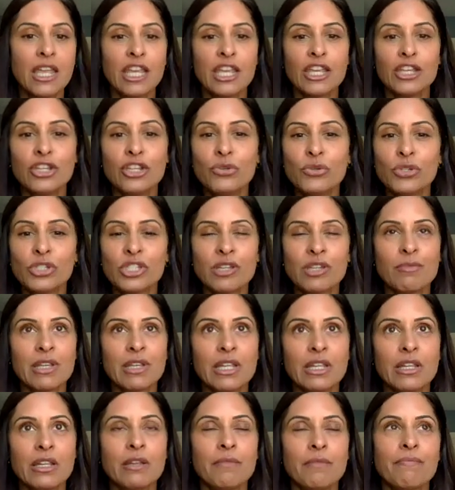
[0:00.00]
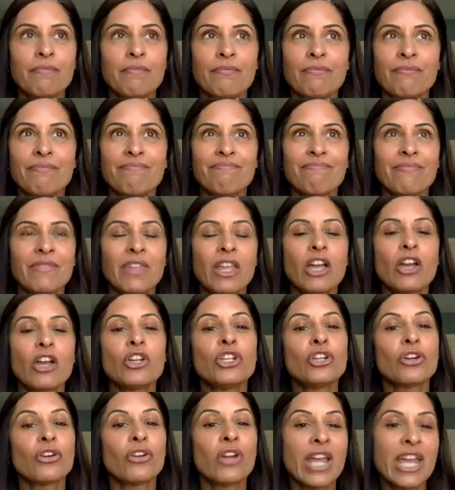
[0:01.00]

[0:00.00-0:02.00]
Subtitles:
It used to be you're